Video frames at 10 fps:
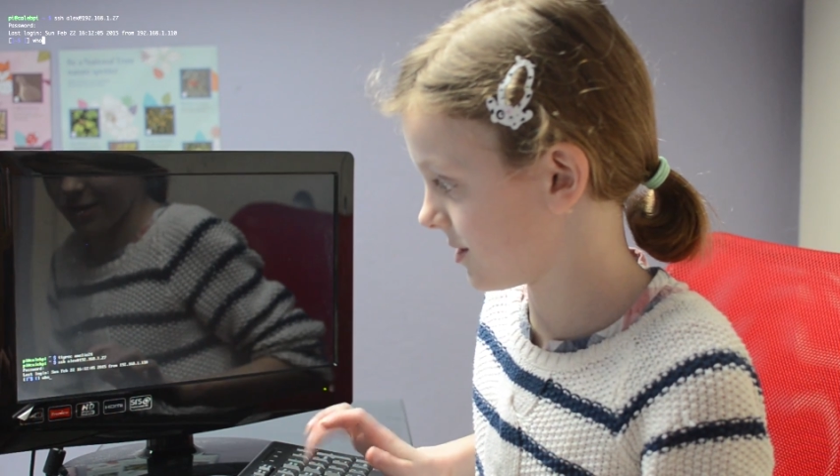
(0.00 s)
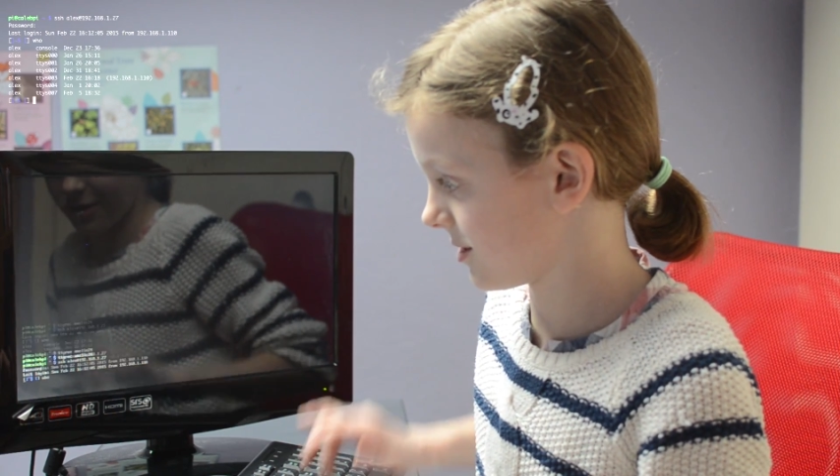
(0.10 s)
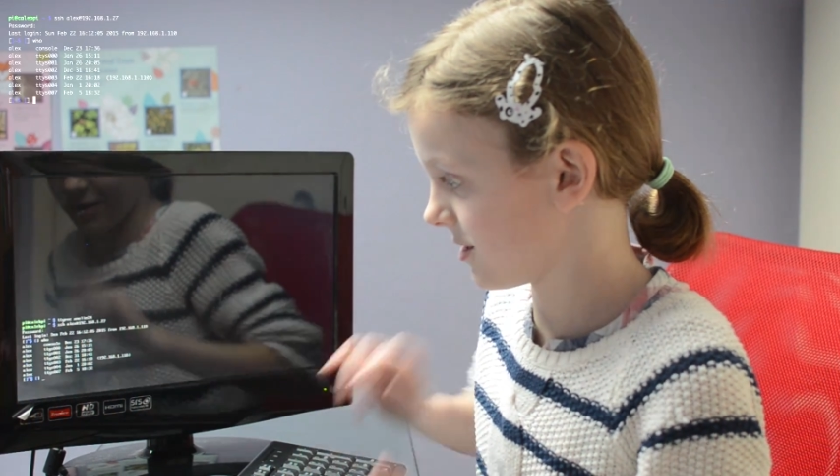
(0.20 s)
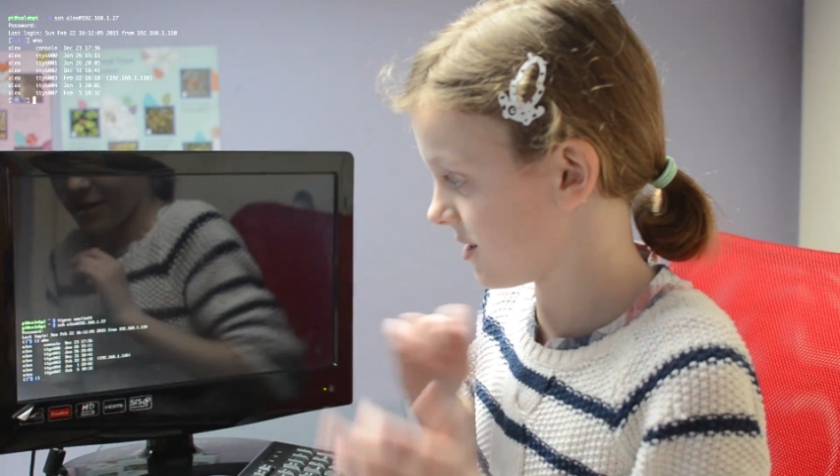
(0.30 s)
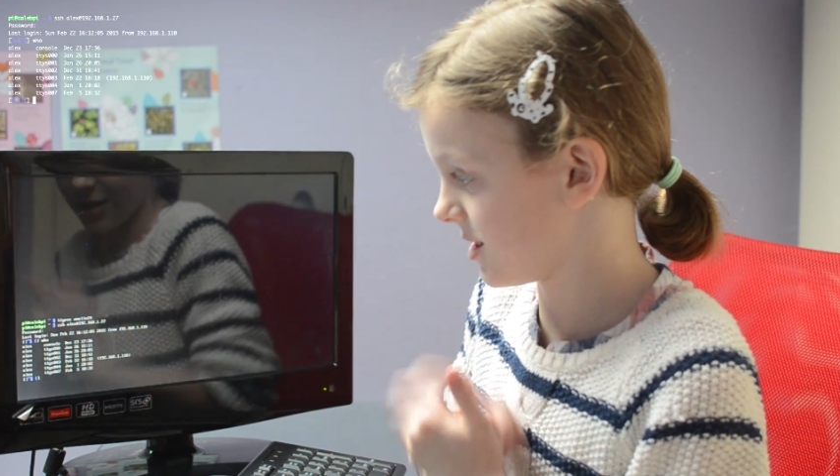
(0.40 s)

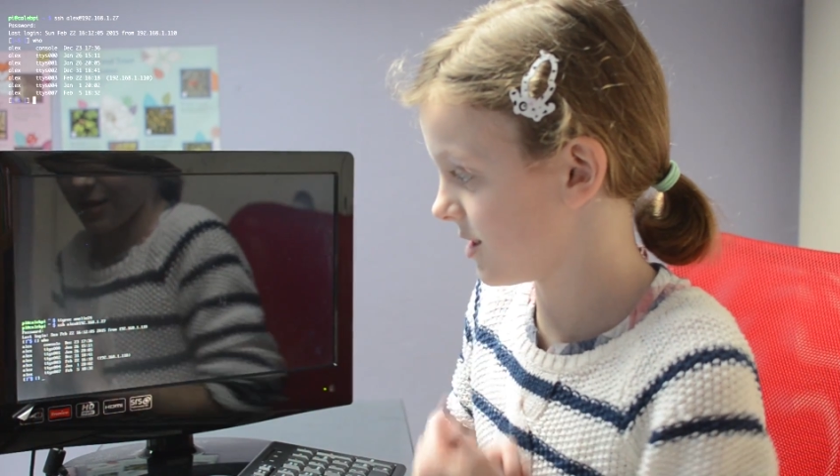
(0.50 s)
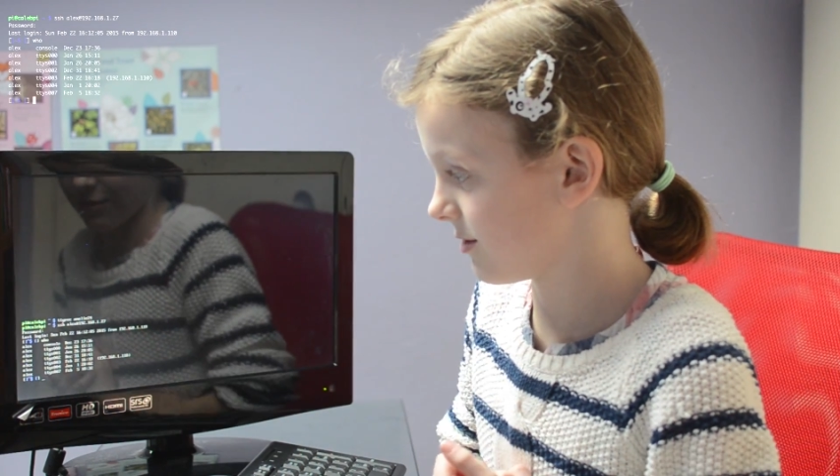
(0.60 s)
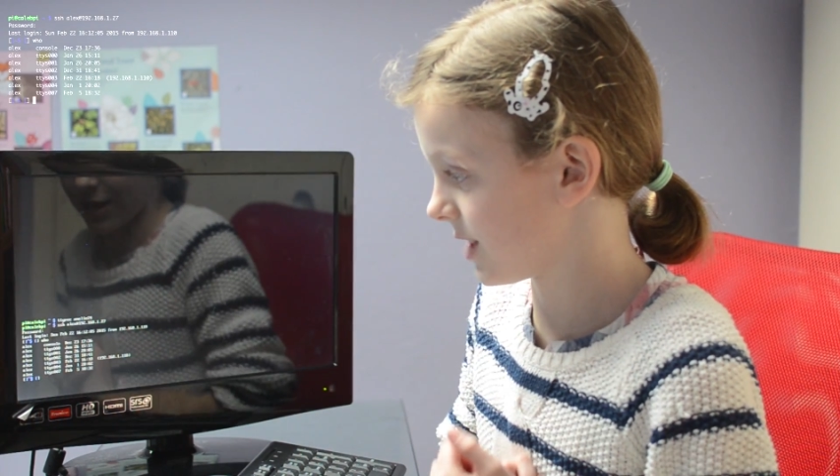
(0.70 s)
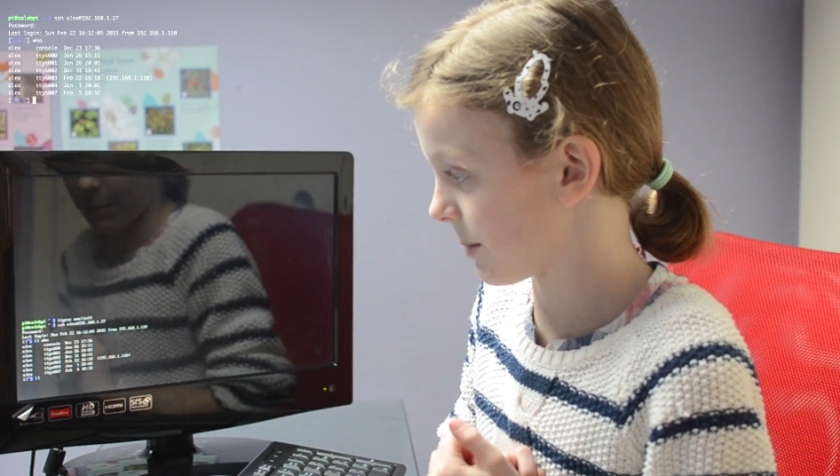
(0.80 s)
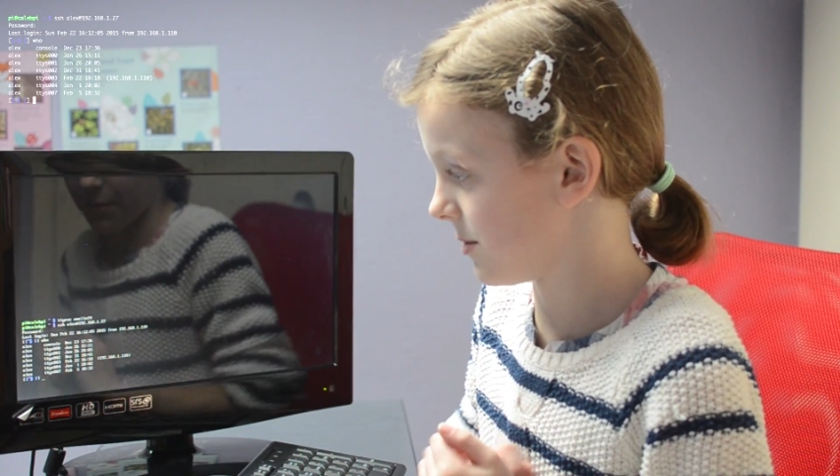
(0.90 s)

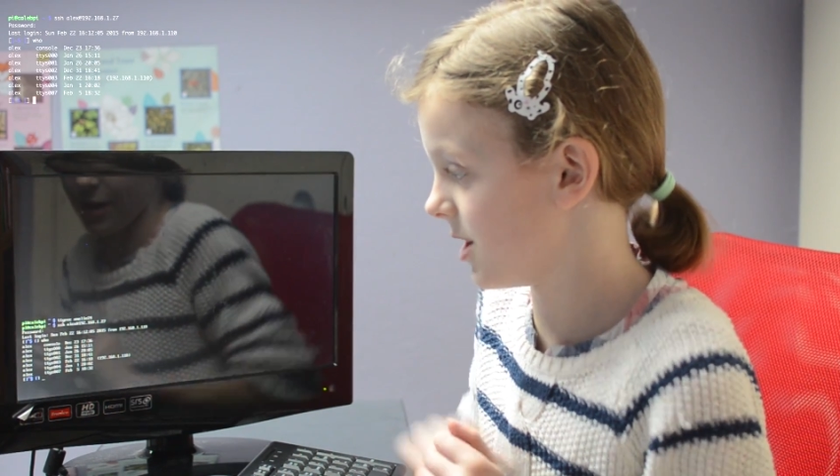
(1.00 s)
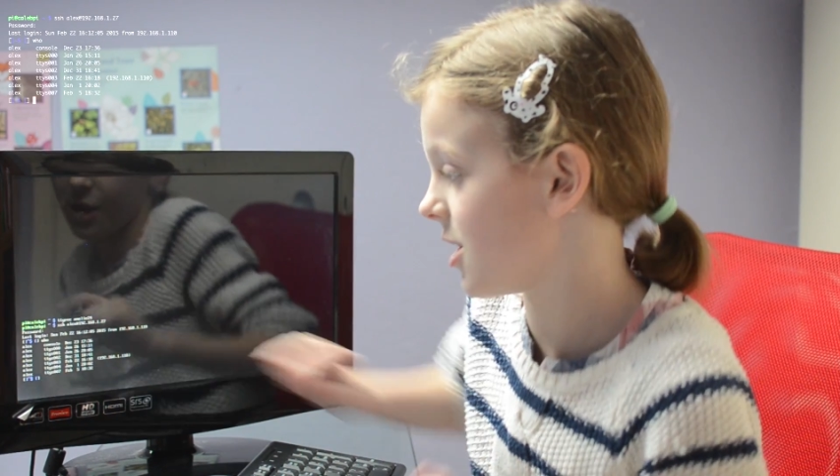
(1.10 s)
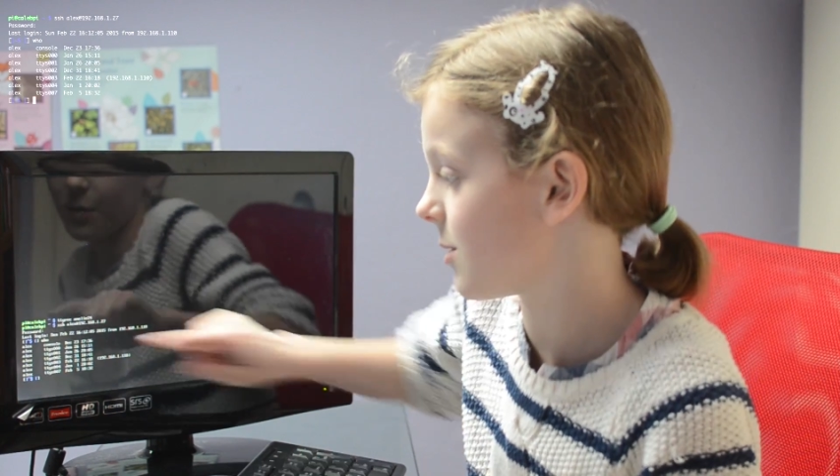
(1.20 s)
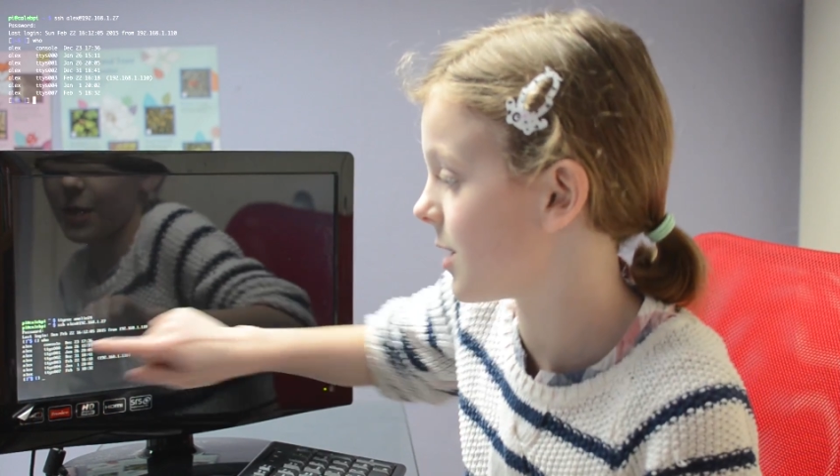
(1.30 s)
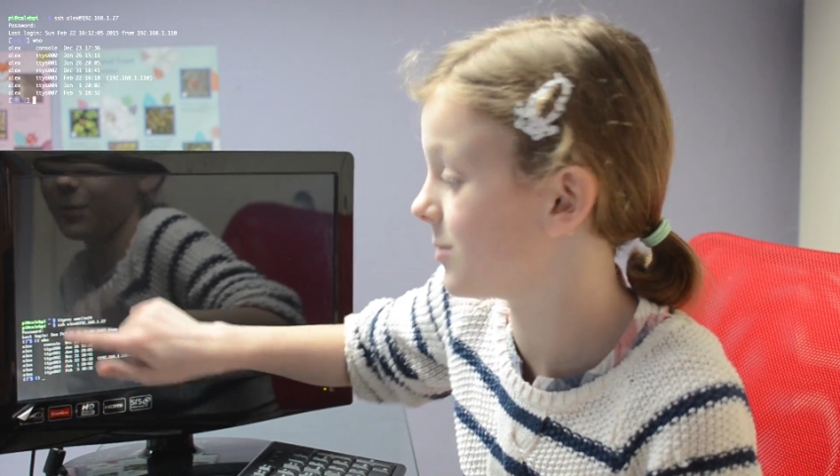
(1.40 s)
we'll type in
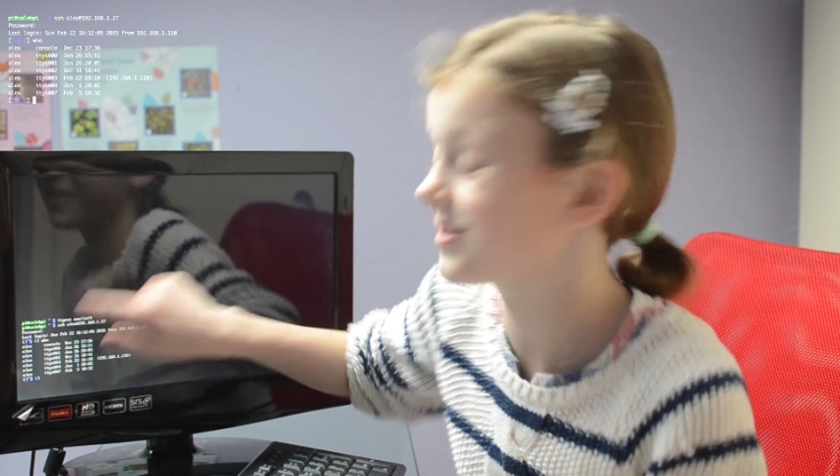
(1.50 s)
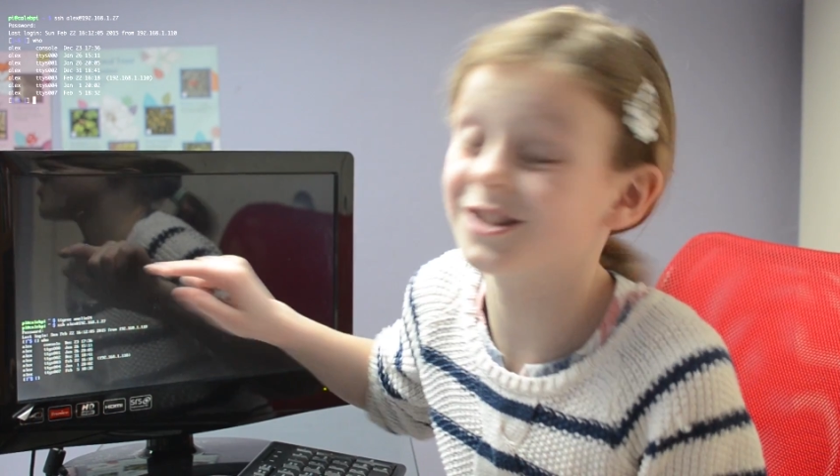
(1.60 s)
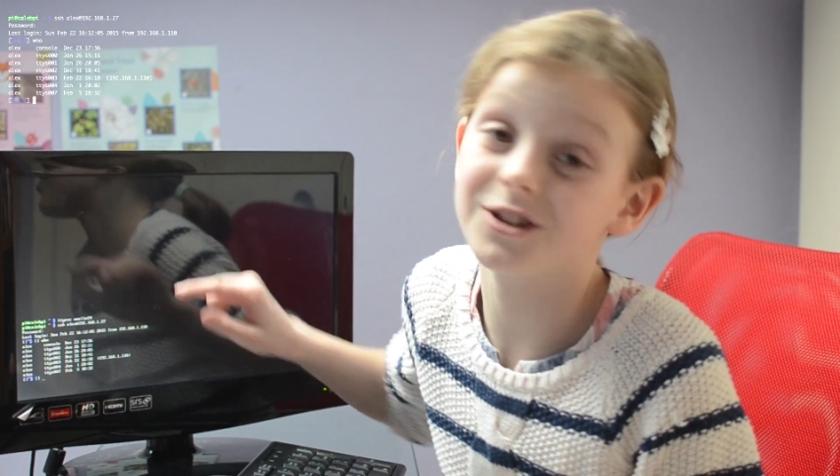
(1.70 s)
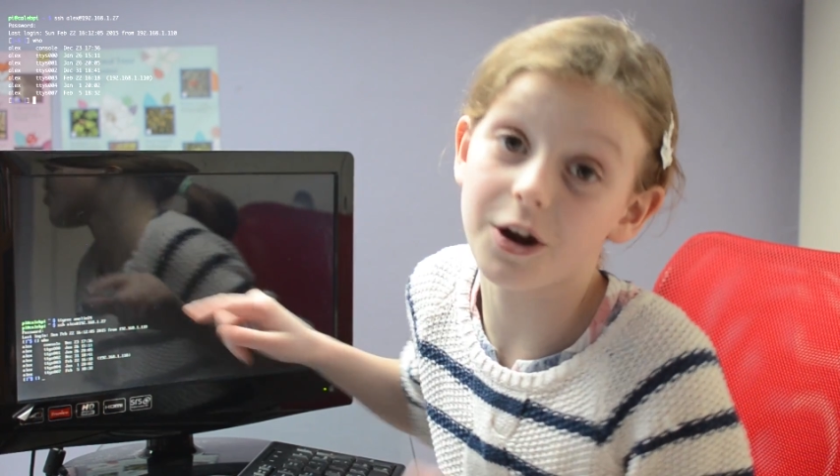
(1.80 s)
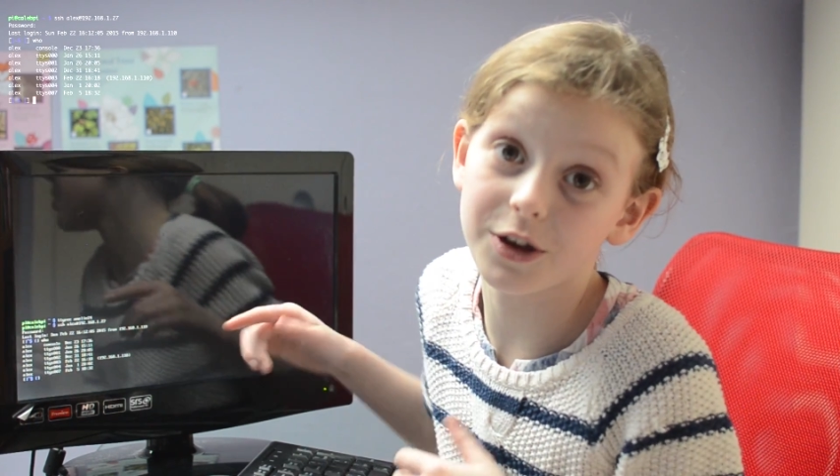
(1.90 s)
who and
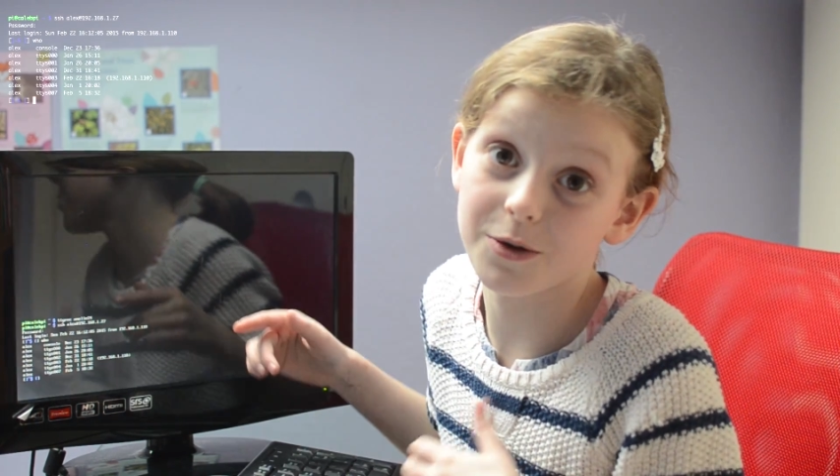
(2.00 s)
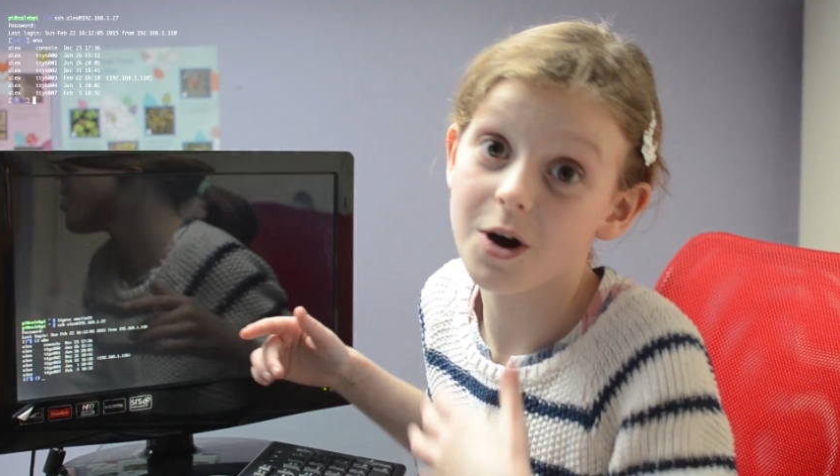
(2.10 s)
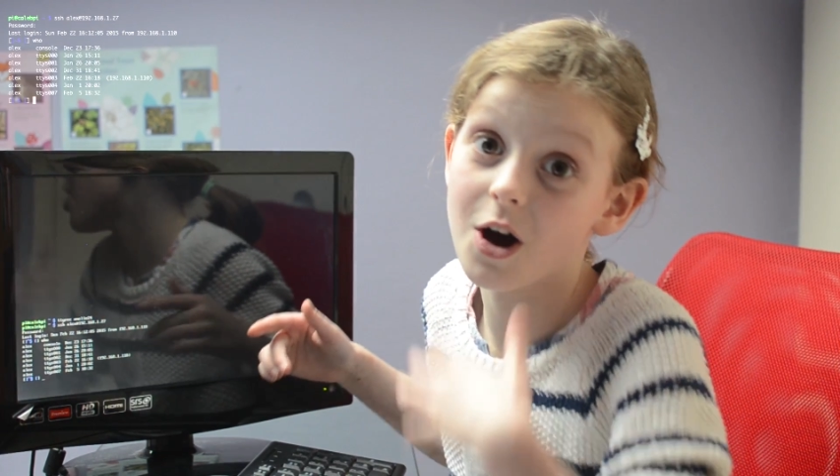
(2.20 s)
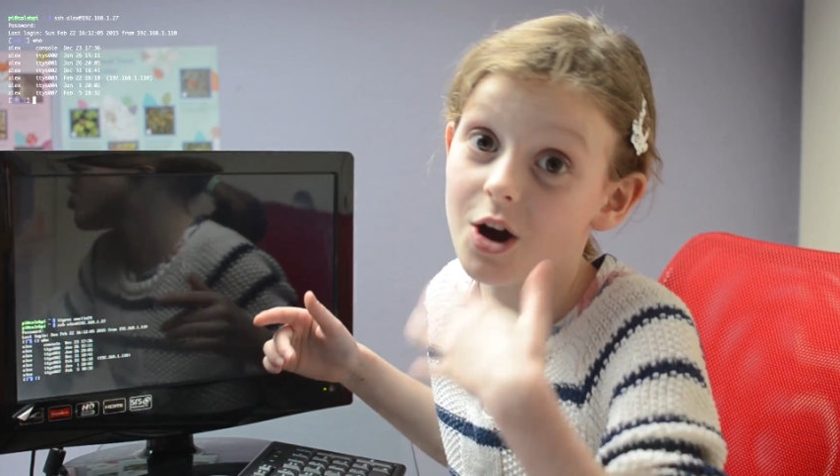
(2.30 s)
show you